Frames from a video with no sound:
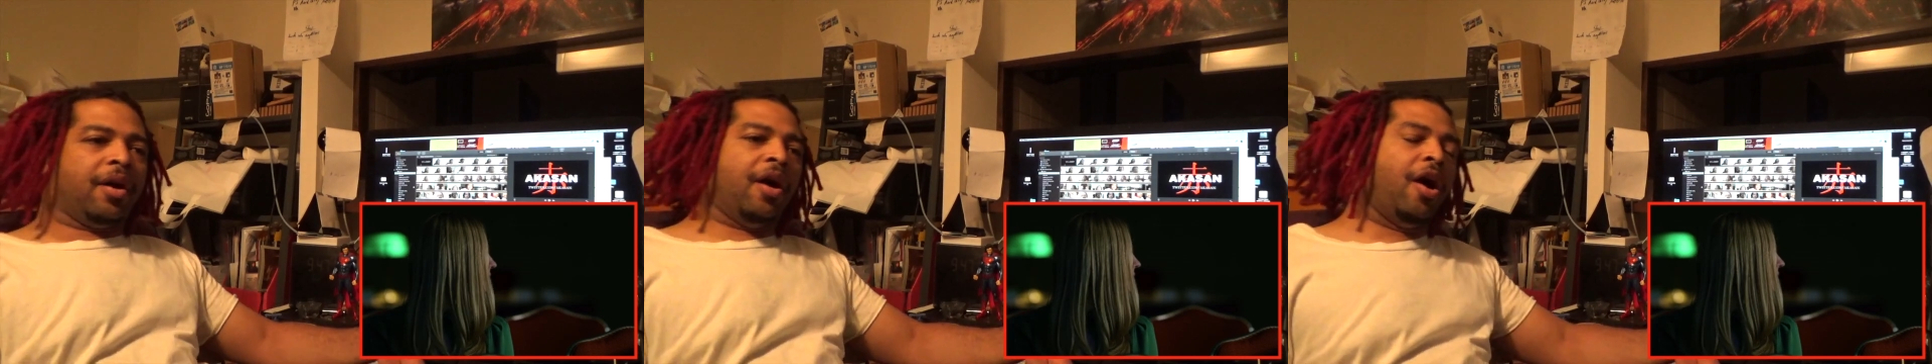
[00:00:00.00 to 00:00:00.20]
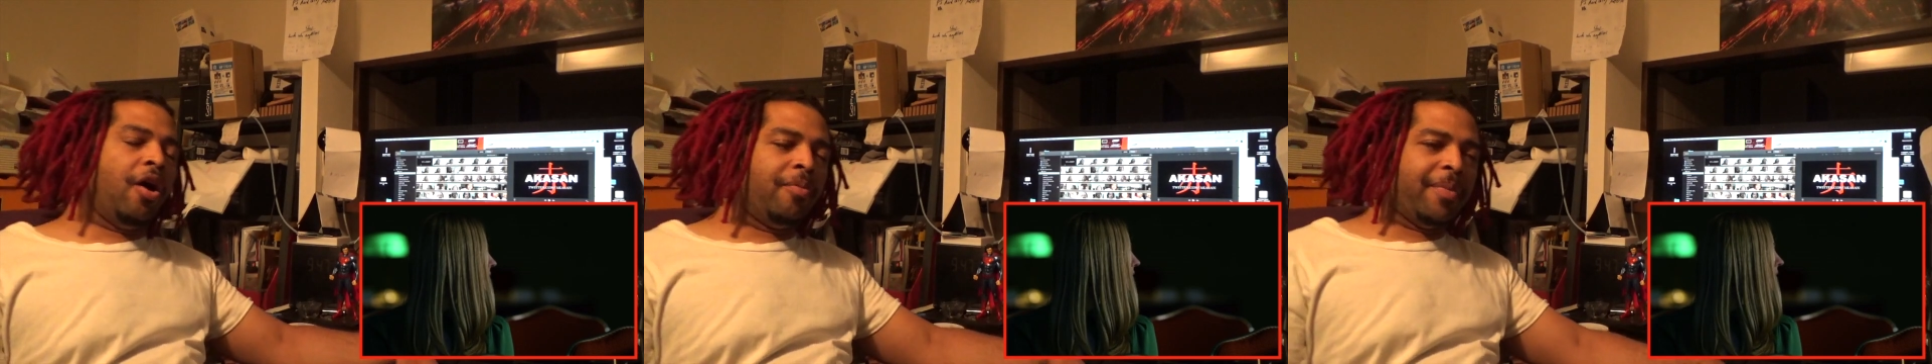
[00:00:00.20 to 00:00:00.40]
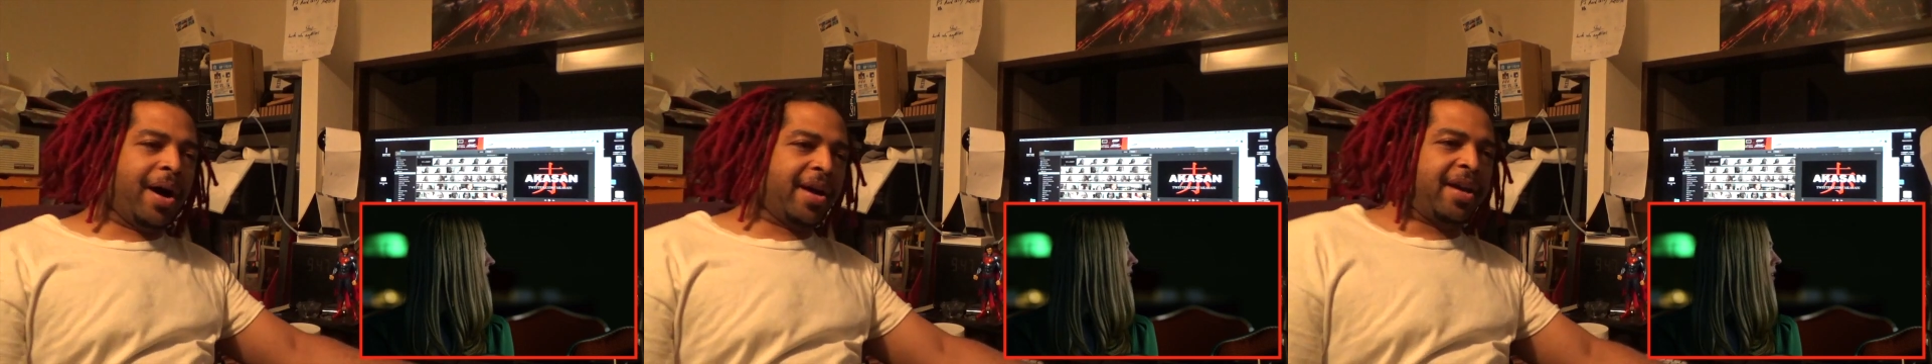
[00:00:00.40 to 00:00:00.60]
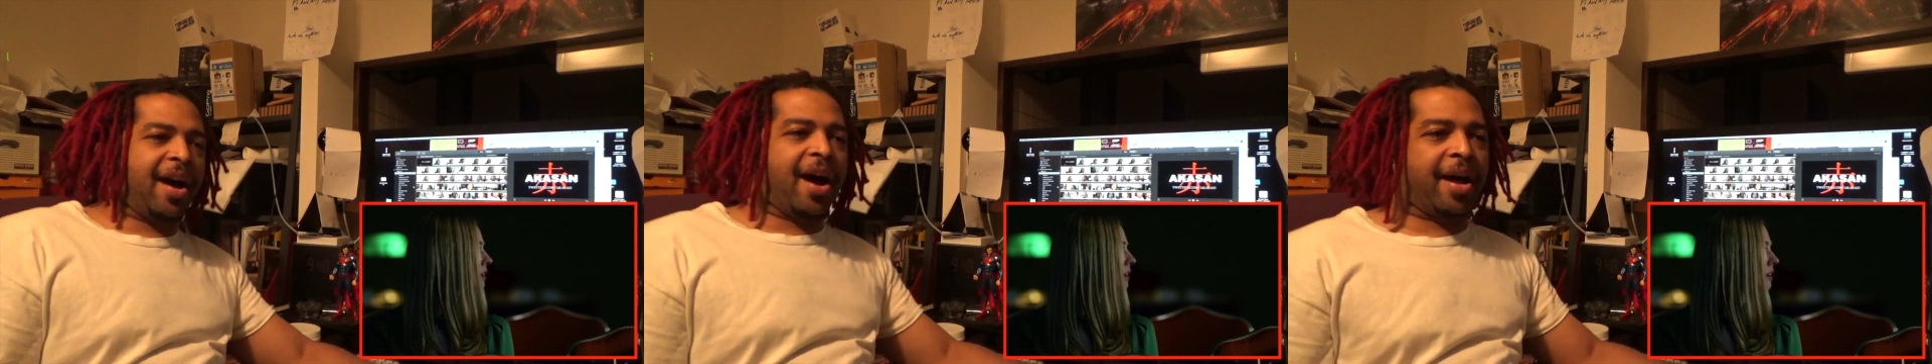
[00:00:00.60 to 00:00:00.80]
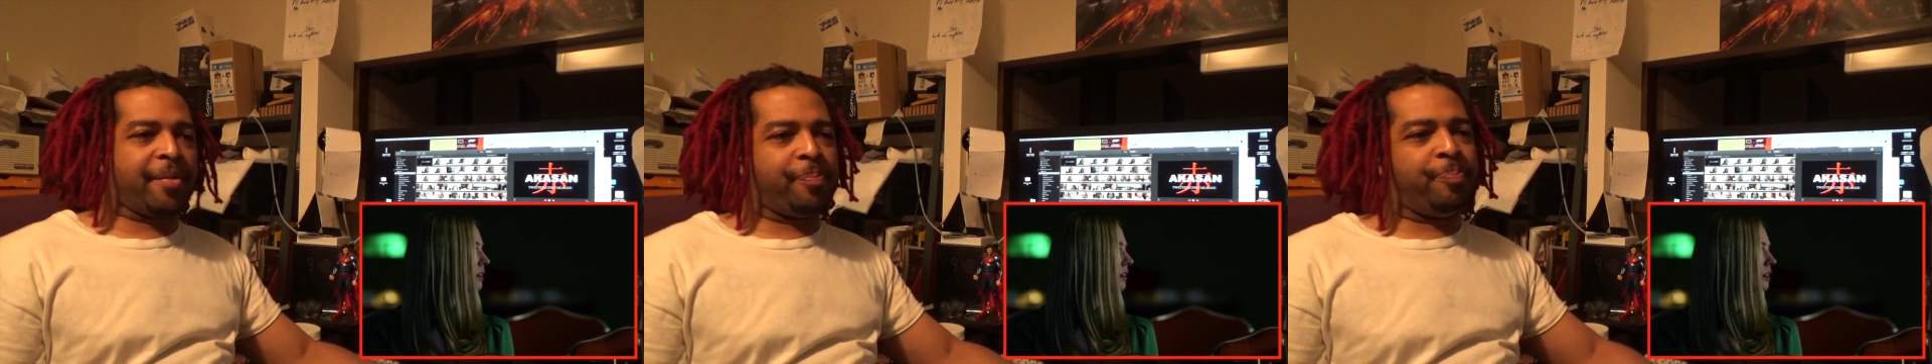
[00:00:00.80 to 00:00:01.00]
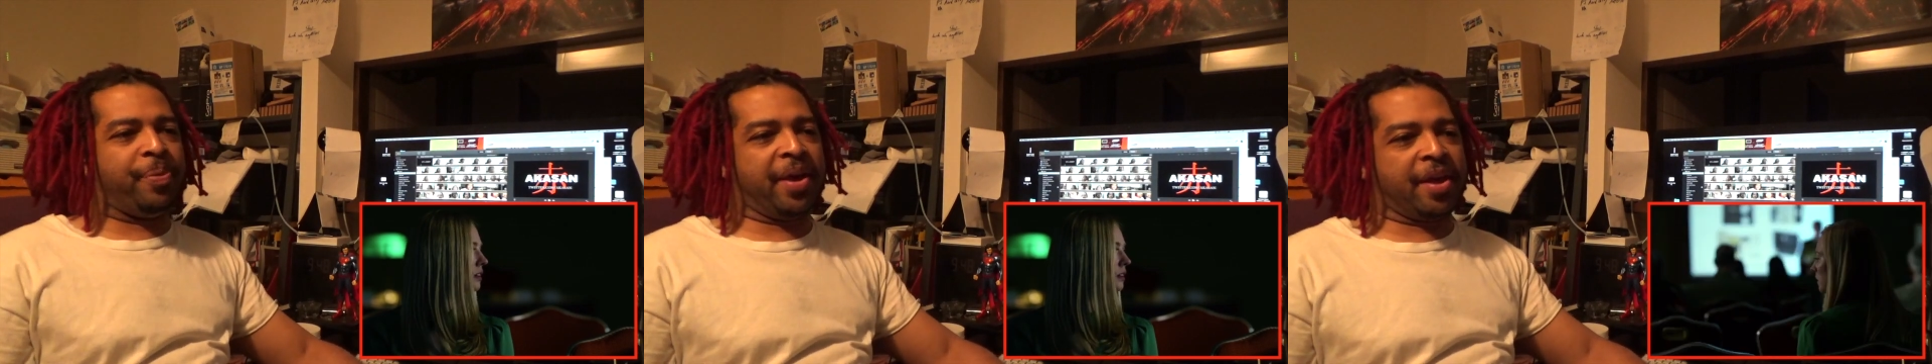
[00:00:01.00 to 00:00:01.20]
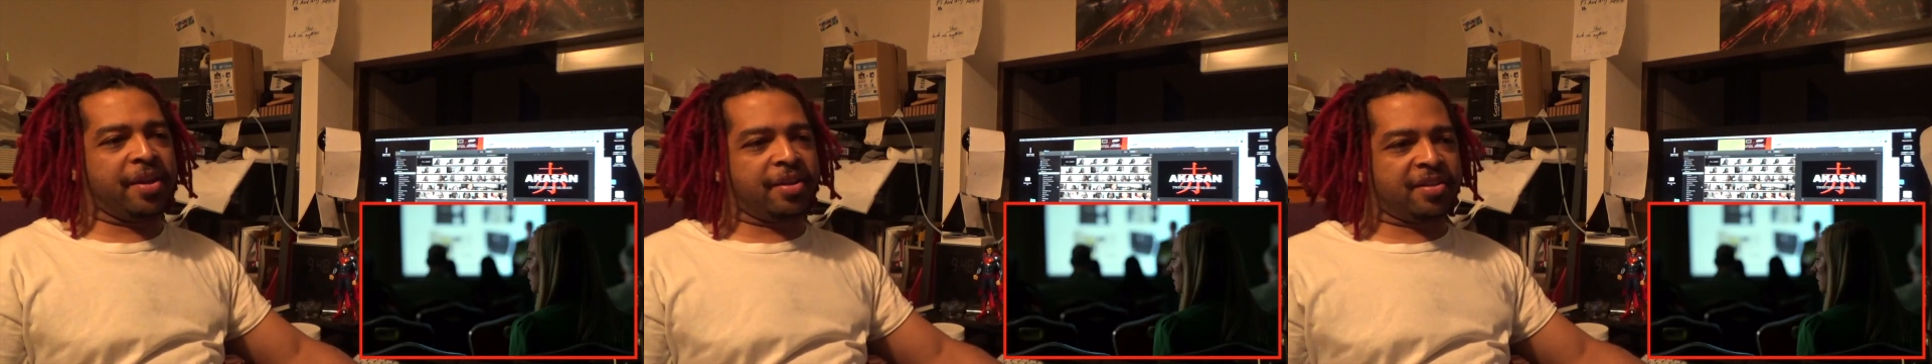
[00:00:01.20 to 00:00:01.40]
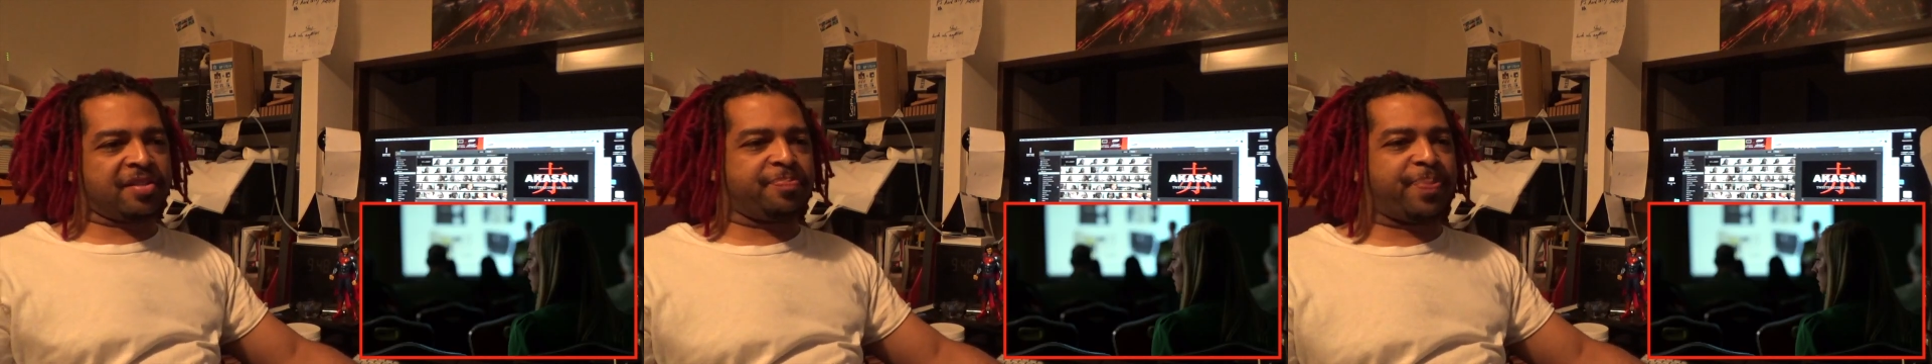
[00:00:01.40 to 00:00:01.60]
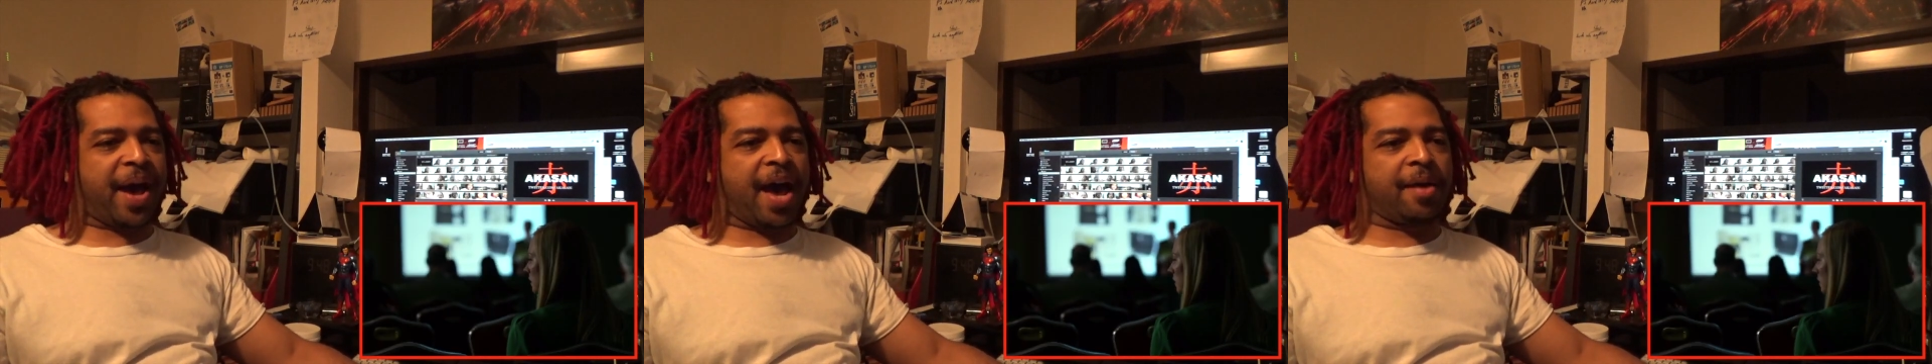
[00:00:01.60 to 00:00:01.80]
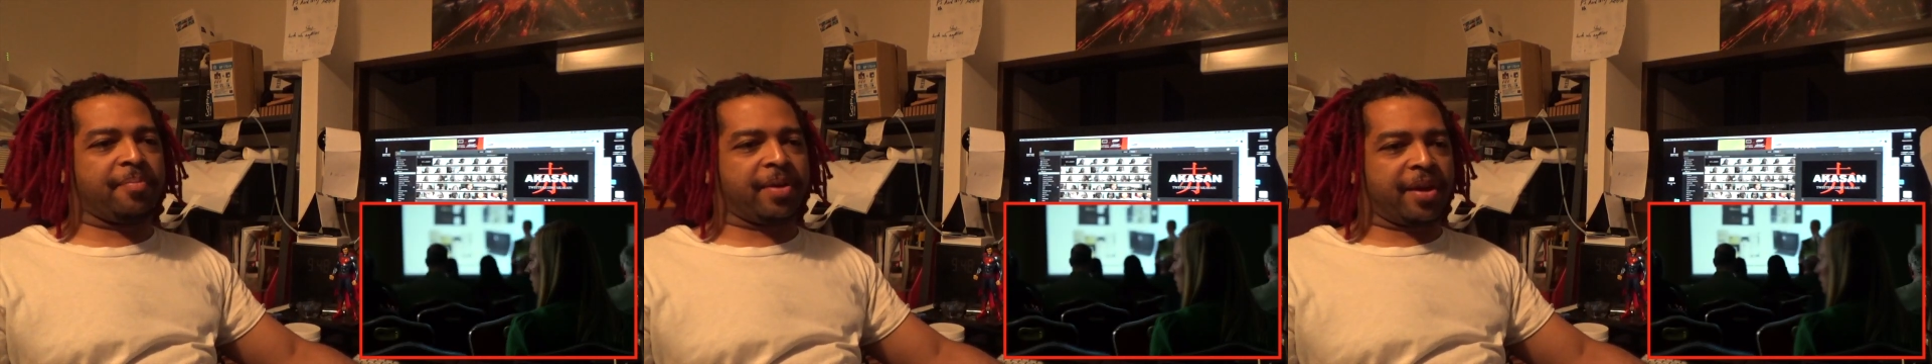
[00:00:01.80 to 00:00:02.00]
Oh my God, Ben is
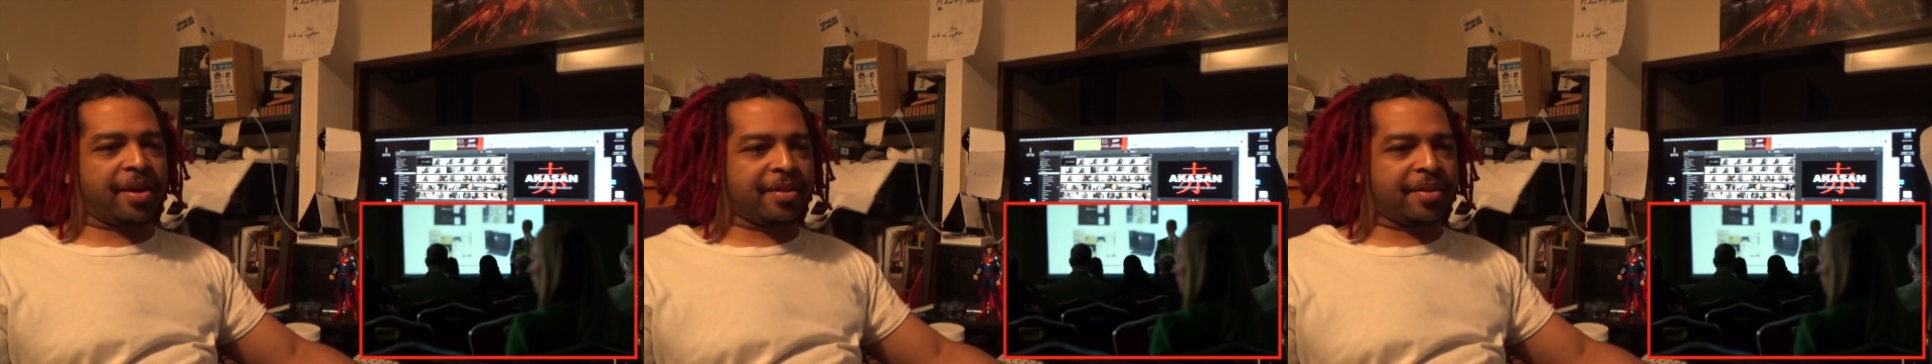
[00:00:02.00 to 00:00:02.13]
Batman.